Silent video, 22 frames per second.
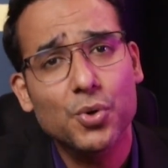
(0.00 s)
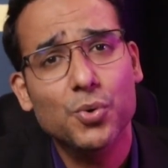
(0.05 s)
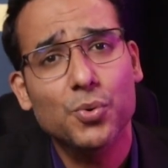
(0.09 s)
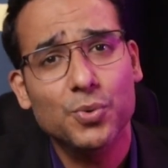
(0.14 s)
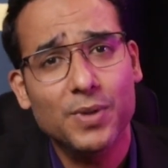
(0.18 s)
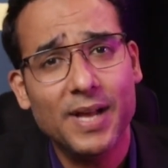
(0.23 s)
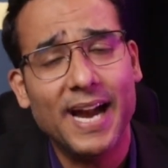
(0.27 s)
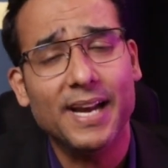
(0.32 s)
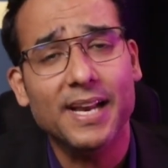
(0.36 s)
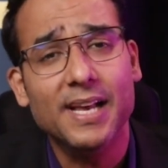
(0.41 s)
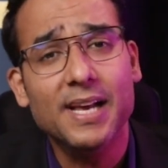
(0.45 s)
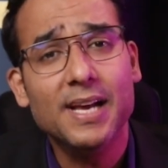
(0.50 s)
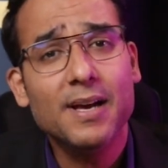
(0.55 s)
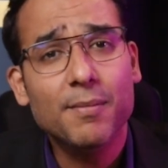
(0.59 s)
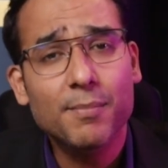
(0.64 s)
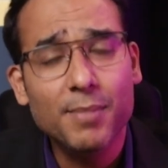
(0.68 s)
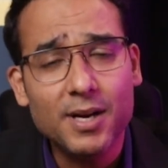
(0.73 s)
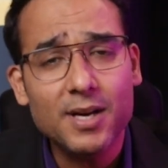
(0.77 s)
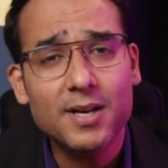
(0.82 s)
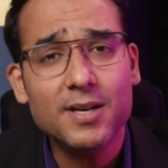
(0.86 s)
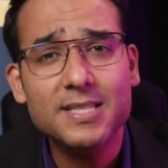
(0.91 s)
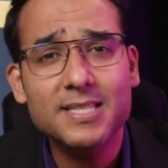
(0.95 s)
do that,
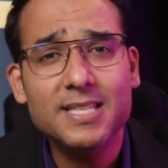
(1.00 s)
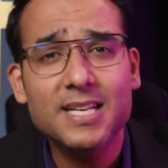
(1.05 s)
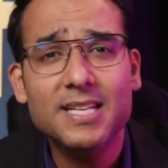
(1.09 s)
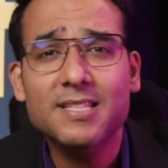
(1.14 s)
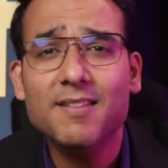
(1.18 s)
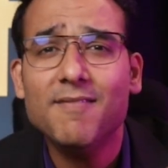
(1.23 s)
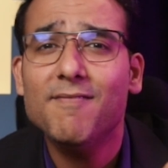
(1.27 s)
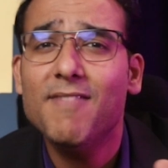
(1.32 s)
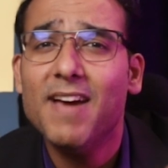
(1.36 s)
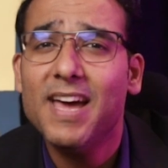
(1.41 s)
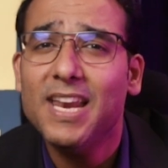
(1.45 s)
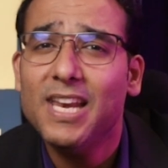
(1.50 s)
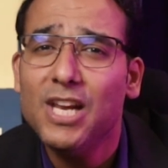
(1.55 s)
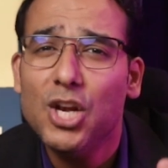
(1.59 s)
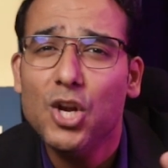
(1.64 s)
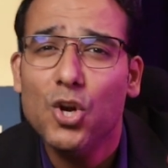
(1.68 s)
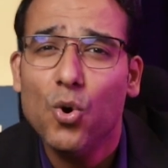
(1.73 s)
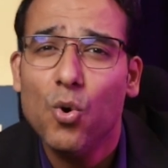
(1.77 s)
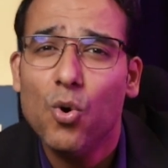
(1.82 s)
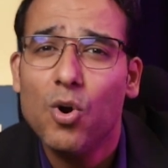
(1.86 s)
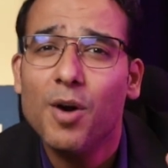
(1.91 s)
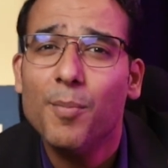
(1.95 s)
because there is a very
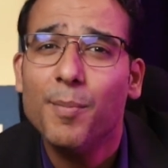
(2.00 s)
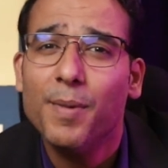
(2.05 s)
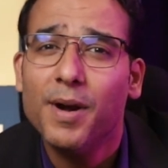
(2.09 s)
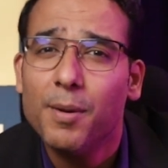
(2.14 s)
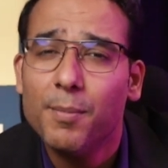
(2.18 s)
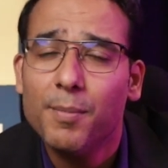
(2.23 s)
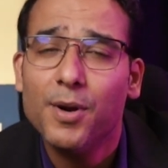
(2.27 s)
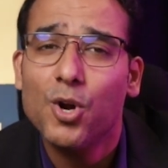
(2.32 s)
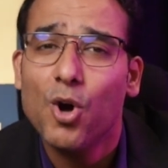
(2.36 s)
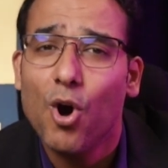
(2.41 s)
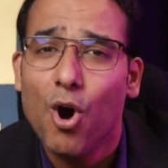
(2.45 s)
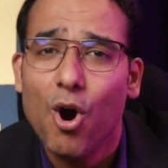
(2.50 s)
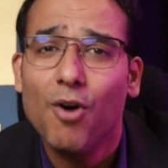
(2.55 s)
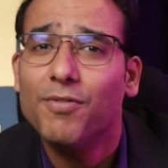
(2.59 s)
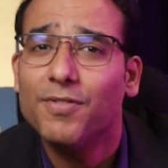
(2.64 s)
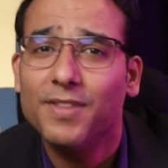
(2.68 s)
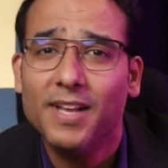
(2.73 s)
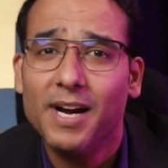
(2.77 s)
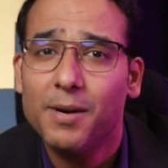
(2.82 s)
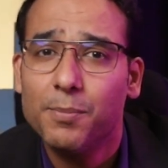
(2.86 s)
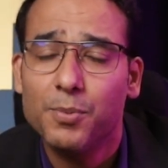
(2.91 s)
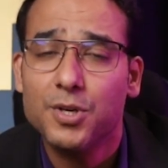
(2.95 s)
low commitment
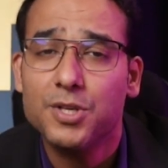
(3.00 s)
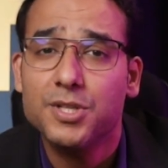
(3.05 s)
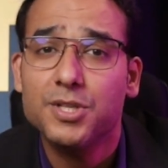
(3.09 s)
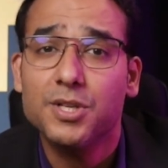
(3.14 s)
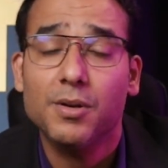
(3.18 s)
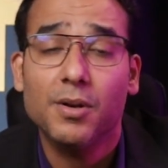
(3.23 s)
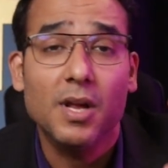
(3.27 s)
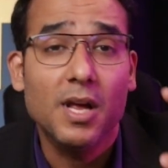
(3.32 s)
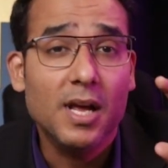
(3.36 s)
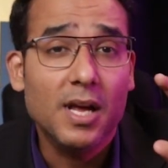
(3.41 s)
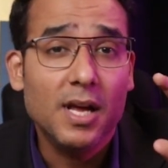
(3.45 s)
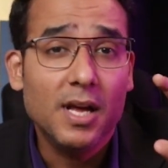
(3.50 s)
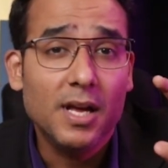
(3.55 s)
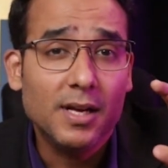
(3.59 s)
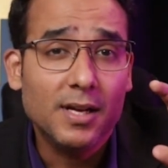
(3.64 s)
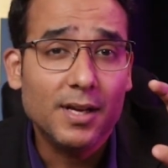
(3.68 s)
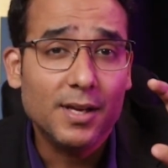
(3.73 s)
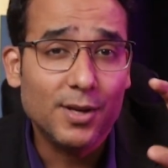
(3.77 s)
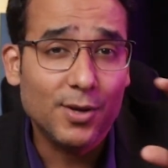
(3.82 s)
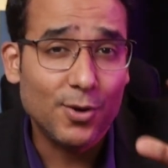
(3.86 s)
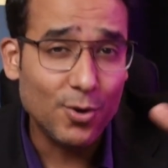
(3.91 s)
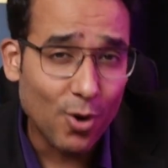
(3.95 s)
of that person.
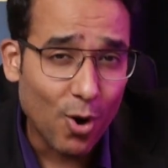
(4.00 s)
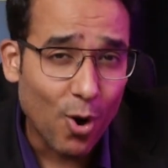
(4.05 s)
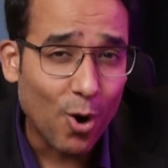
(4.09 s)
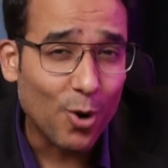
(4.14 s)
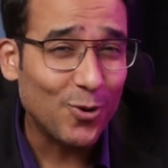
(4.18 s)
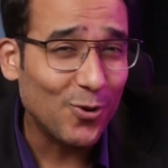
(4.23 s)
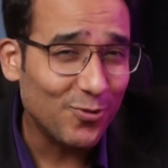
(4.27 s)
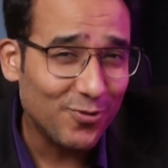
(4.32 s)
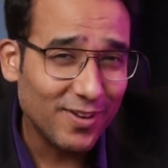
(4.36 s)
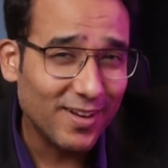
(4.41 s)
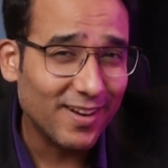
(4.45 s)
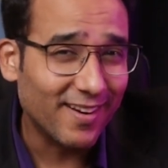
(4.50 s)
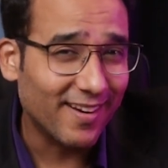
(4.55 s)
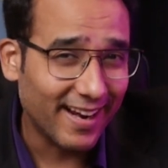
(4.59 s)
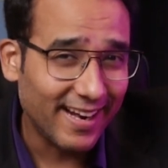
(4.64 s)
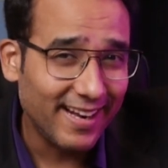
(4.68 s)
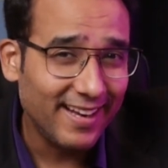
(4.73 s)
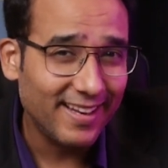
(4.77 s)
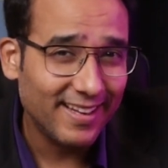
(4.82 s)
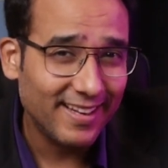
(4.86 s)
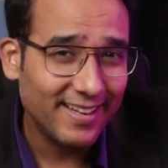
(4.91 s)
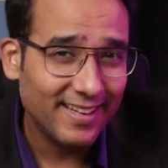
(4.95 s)
You know autofill,
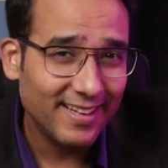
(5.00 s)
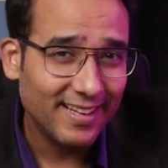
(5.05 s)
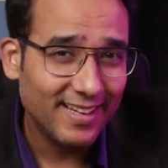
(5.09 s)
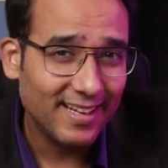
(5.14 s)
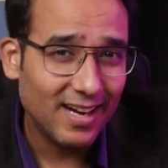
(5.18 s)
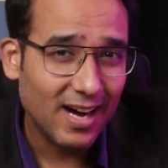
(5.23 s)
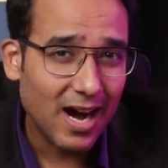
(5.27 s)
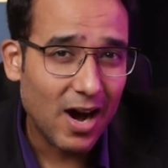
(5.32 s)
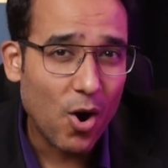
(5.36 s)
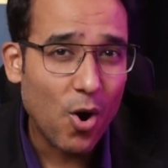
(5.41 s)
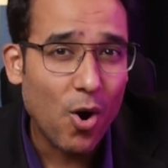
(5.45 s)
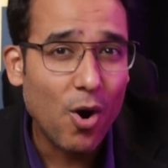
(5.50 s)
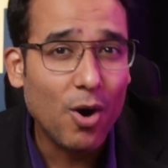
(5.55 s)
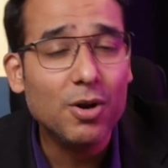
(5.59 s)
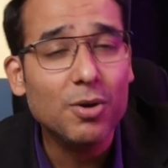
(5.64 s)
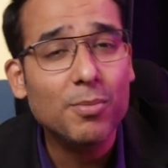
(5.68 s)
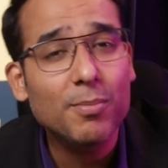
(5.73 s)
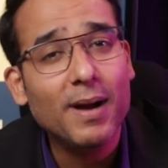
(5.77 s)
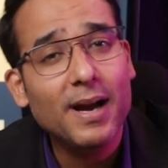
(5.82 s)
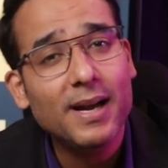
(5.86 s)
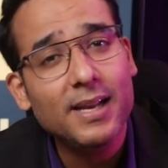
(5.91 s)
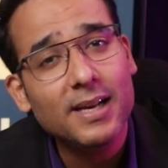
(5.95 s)
right?
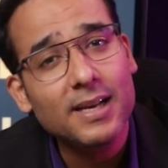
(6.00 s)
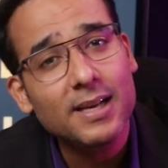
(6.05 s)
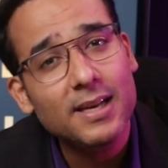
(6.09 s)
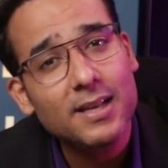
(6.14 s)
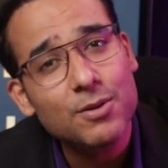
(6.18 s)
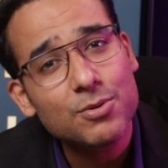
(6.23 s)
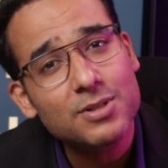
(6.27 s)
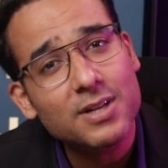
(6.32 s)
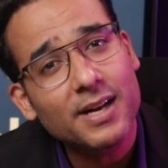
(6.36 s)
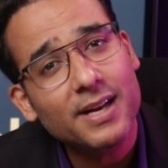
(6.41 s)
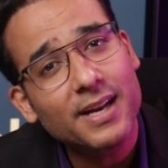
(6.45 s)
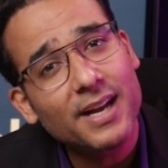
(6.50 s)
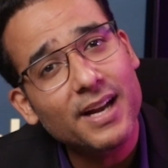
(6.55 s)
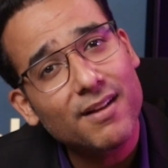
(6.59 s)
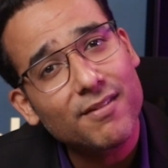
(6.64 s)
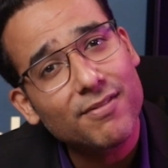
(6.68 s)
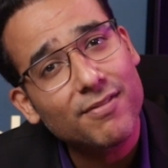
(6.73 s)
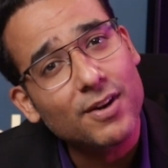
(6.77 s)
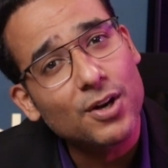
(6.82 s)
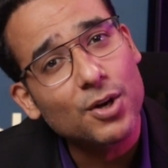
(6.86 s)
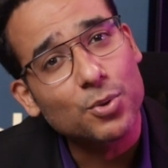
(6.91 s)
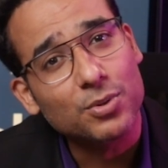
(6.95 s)
Automatically uska
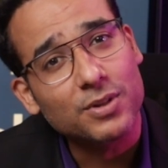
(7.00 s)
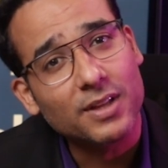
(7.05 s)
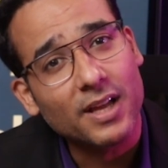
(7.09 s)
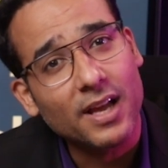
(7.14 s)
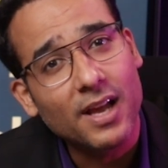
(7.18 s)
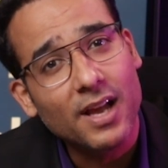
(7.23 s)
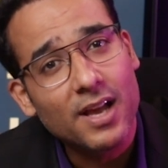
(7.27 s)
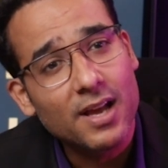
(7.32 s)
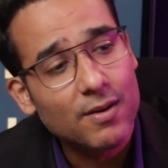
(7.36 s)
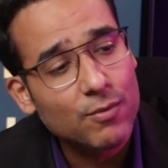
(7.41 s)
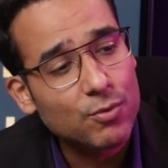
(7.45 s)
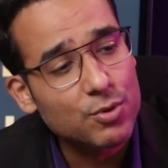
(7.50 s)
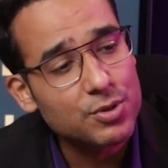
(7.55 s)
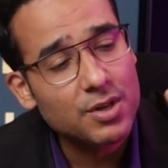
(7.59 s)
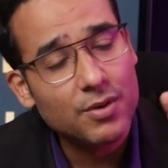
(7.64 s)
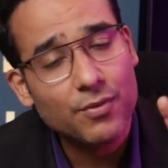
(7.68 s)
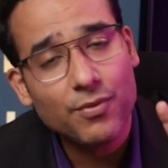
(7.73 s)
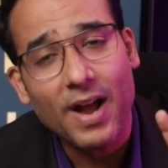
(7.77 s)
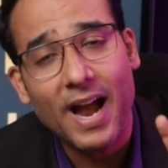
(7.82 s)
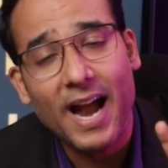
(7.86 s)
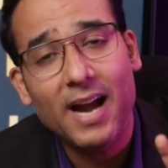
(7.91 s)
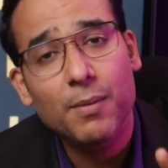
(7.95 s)
data filled hota hai. Wo
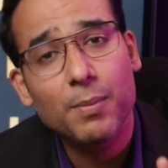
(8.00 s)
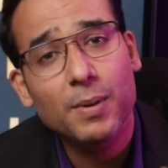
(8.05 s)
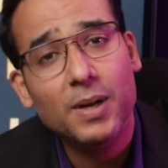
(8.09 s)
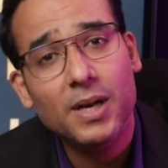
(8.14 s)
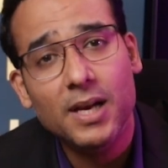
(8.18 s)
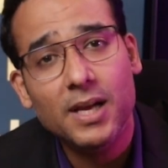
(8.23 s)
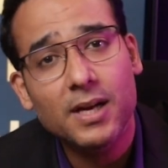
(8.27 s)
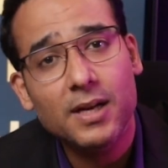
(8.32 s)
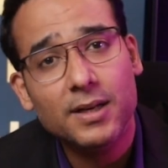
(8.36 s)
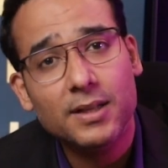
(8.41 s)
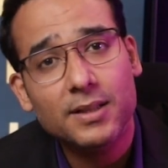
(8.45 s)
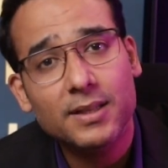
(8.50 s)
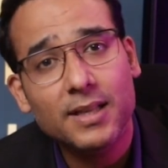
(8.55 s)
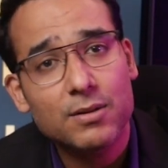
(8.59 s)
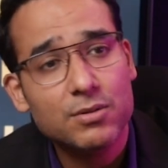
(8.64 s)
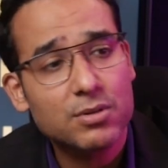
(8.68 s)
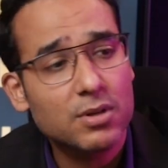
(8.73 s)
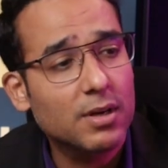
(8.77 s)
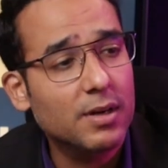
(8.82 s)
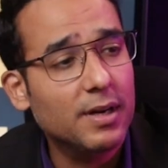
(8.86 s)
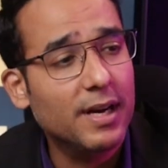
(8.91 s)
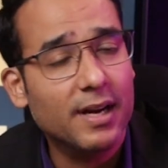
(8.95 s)
sirf ad pe click karta hai,
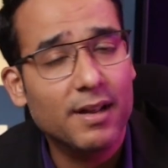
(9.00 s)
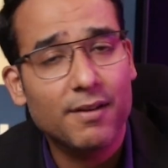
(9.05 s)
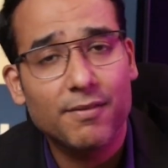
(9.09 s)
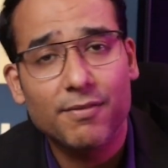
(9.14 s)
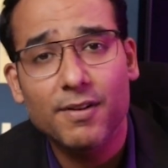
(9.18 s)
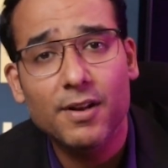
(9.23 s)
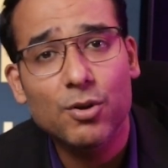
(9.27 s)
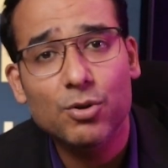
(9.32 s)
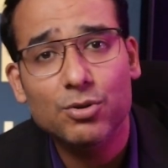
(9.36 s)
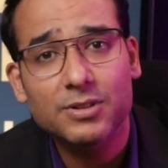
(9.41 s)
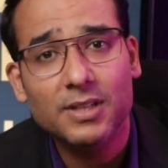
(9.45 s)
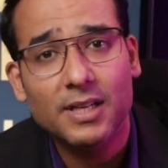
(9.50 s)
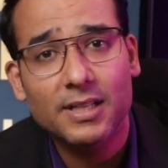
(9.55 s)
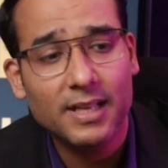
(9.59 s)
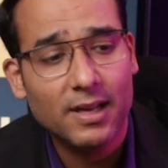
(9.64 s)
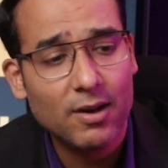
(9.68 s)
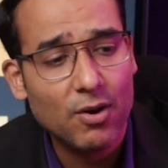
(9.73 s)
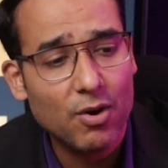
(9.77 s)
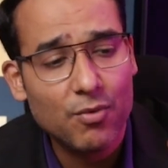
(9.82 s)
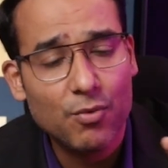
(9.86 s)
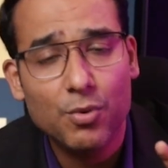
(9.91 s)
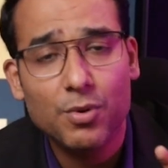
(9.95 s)
uska data fill ho jata
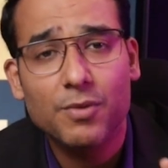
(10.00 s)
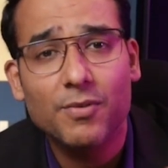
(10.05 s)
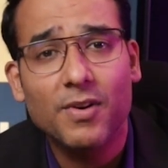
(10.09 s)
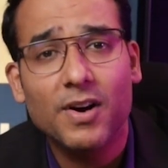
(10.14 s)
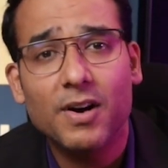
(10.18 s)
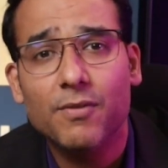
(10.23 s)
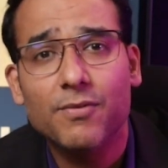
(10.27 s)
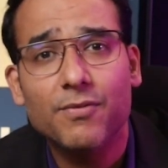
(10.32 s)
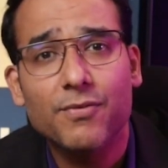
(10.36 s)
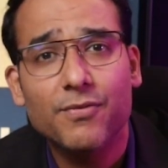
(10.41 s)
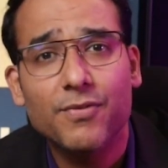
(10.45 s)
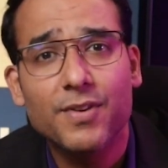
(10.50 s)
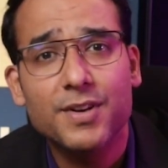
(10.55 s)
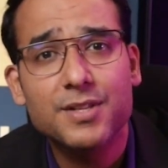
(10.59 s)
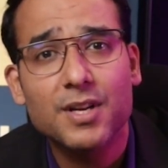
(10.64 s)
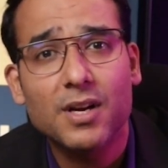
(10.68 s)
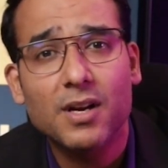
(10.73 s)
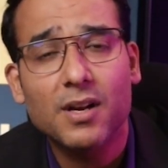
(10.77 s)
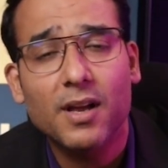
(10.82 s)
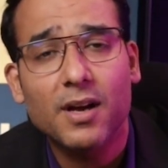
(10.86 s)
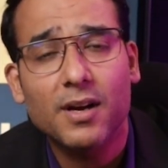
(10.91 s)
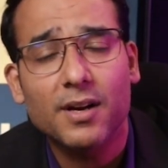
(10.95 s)
hai aur wo fir
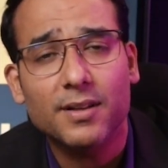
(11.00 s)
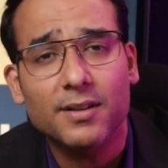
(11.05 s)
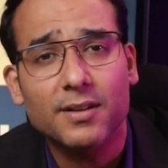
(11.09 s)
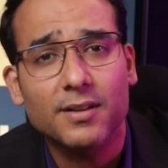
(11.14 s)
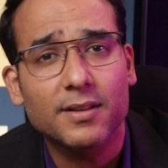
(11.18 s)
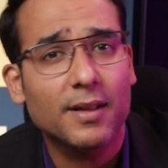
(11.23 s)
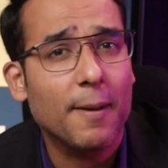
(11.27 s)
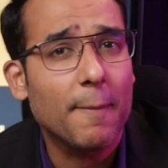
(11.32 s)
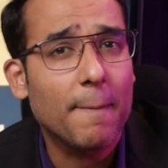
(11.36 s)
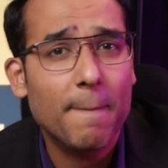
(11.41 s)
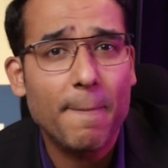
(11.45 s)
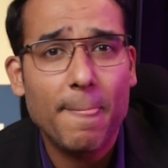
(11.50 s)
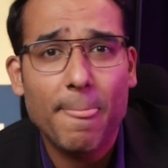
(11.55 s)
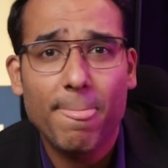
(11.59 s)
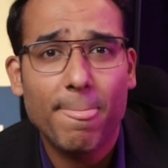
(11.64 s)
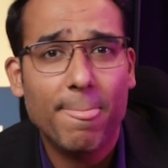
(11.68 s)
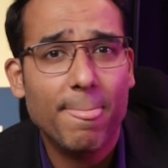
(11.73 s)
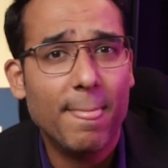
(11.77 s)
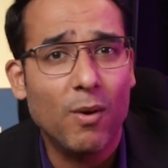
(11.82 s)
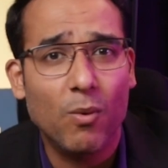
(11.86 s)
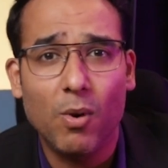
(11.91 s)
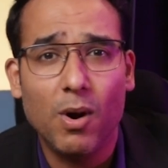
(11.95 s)
se click kar deta hai.
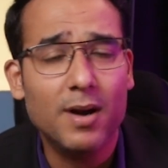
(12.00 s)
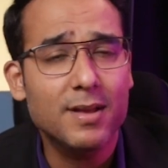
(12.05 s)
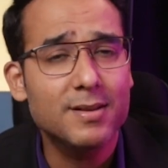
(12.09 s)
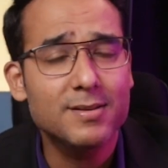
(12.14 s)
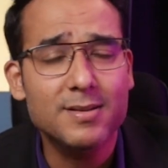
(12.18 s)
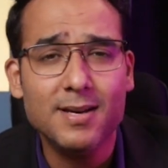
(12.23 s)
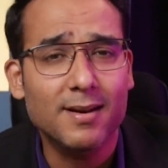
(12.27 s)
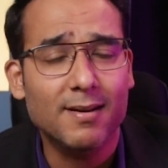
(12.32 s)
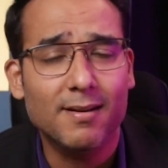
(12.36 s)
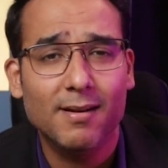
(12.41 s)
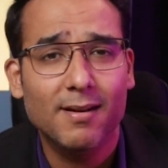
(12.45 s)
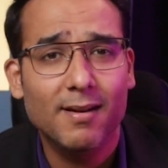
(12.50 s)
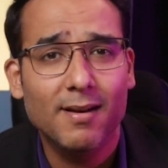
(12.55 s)
Now what is it?